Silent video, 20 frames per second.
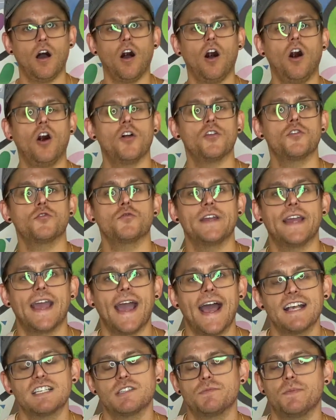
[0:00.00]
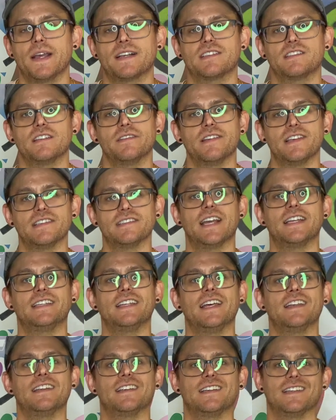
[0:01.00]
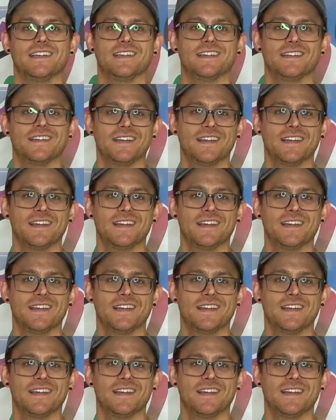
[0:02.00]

all three aspects of his identity.